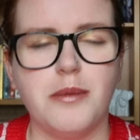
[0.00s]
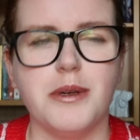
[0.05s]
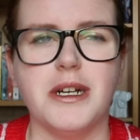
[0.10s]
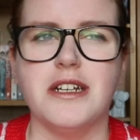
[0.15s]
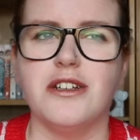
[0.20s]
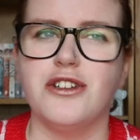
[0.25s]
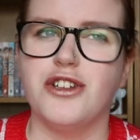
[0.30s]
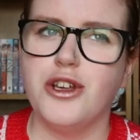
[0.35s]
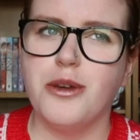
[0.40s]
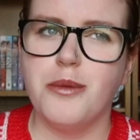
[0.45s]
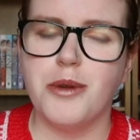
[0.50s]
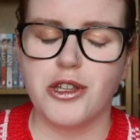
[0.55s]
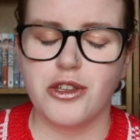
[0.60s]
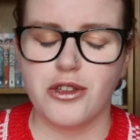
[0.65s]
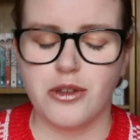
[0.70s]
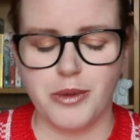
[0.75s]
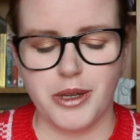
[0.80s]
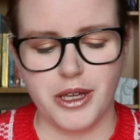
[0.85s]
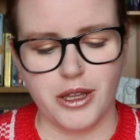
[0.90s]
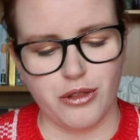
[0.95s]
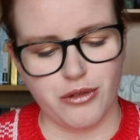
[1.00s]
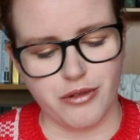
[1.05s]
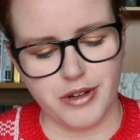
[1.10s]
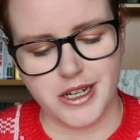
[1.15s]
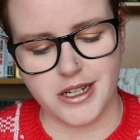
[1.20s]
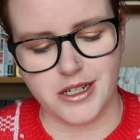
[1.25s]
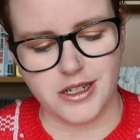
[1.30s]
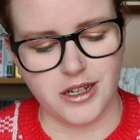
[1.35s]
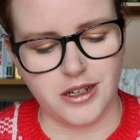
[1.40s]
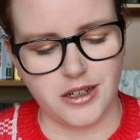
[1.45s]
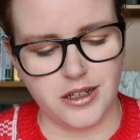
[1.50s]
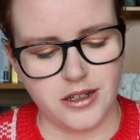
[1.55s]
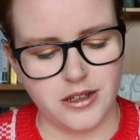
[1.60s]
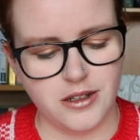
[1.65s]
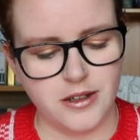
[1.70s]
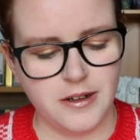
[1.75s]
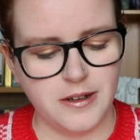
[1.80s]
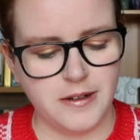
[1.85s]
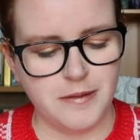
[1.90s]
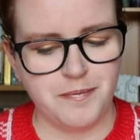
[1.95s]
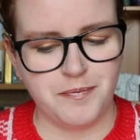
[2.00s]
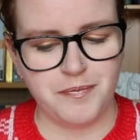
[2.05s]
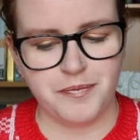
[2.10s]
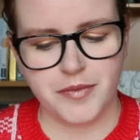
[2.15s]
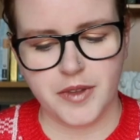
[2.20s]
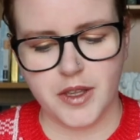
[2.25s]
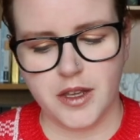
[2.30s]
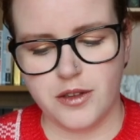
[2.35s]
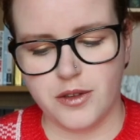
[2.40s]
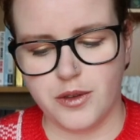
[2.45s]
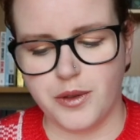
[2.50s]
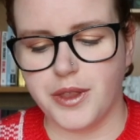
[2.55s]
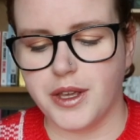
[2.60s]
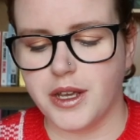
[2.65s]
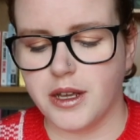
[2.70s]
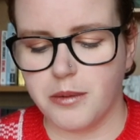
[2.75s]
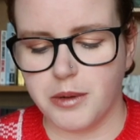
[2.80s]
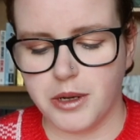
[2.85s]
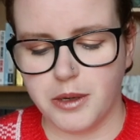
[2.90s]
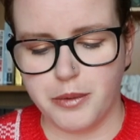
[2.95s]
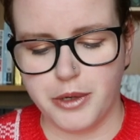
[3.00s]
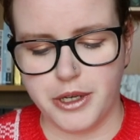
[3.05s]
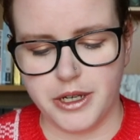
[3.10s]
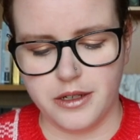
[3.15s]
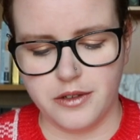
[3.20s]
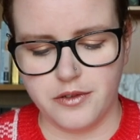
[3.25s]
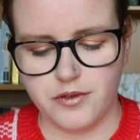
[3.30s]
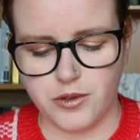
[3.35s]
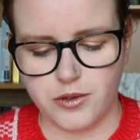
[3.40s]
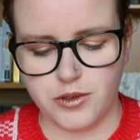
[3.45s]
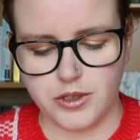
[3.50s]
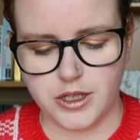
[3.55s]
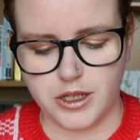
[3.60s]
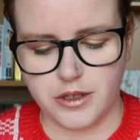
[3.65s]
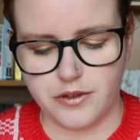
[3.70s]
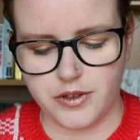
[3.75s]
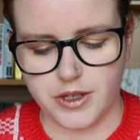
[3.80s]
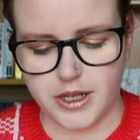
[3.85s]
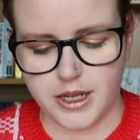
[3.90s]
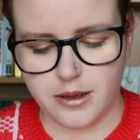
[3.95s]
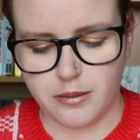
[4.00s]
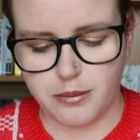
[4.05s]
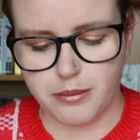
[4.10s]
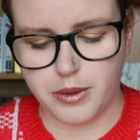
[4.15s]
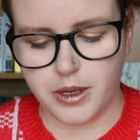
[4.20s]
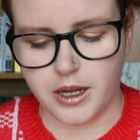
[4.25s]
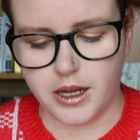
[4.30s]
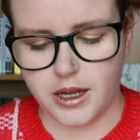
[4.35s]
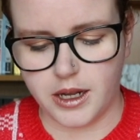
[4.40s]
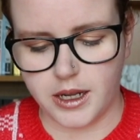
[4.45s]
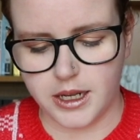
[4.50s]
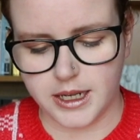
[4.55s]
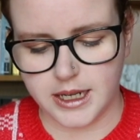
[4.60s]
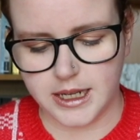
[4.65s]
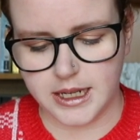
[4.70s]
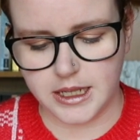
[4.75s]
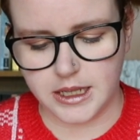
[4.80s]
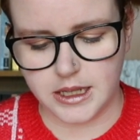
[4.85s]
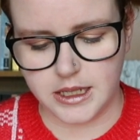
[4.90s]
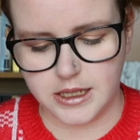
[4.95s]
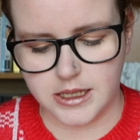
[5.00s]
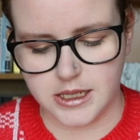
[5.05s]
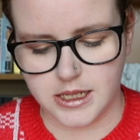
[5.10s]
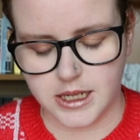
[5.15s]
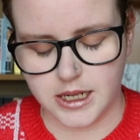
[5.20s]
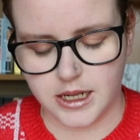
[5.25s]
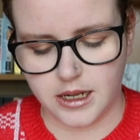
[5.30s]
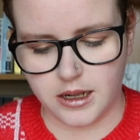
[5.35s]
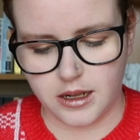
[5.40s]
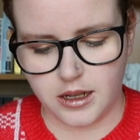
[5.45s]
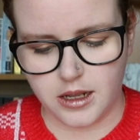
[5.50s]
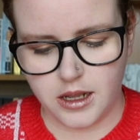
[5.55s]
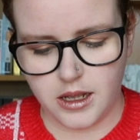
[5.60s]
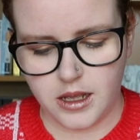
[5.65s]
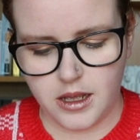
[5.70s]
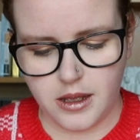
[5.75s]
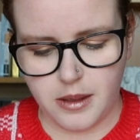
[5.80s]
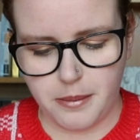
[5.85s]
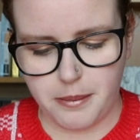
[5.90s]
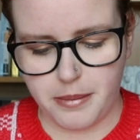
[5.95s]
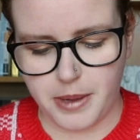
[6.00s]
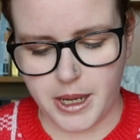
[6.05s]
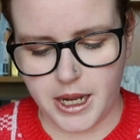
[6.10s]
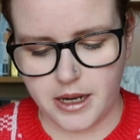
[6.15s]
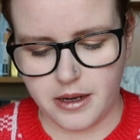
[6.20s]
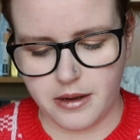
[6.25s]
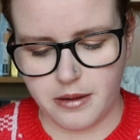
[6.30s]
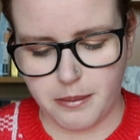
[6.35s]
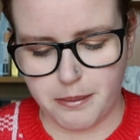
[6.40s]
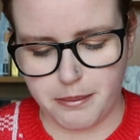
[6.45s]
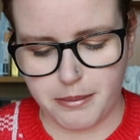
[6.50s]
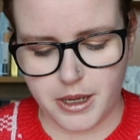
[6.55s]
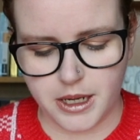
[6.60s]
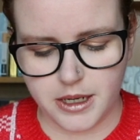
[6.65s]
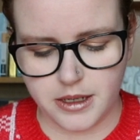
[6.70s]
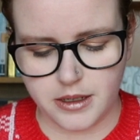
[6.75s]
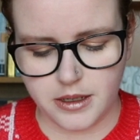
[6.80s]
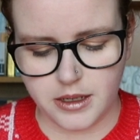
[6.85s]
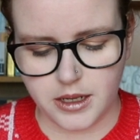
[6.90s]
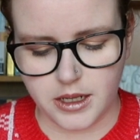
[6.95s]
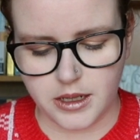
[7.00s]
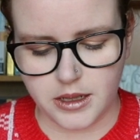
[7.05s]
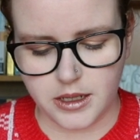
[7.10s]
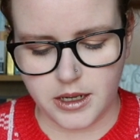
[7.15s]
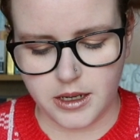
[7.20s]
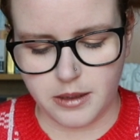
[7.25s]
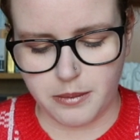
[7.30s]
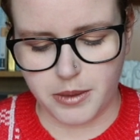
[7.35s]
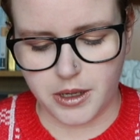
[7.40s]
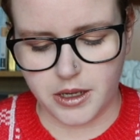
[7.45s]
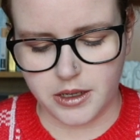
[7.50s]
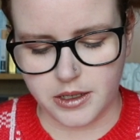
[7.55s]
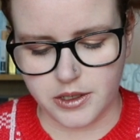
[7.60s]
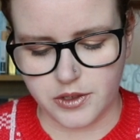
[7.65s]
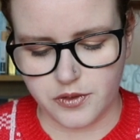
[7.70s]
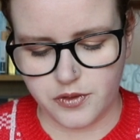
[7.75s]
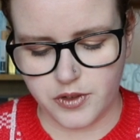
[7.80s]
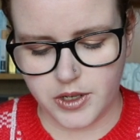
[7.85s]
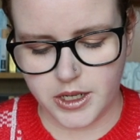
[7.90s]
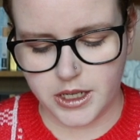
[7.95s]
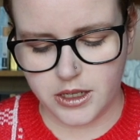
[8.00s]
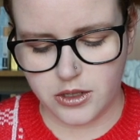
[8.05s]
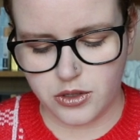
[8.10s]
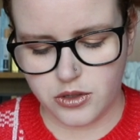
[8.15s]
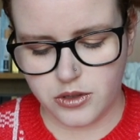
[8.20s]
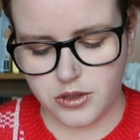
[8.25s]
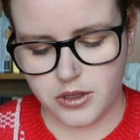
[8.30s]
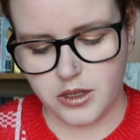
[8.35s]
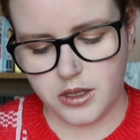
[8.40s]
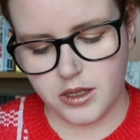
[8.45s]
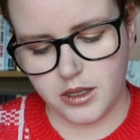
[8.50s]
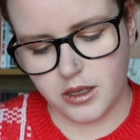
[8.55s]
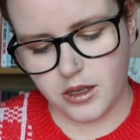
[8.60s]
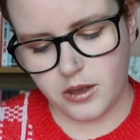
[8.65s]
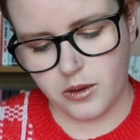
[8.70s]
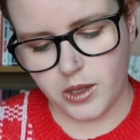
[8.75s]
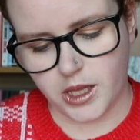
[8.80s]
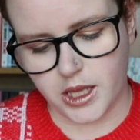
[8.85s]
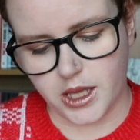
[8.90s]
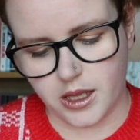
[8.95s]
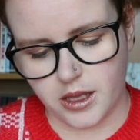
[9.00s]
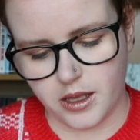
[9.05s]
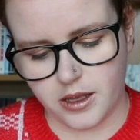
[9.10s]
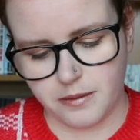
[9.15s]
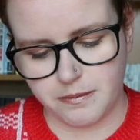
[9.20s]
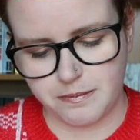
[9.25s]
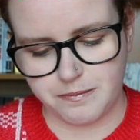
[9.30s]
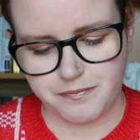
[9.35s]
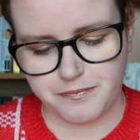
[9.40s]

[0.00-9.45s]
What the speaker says: but it's too much to be a 3-star. So I think I'm going to put it as 4-star for now. But I click this little pen button and then I mark as finished. Okay.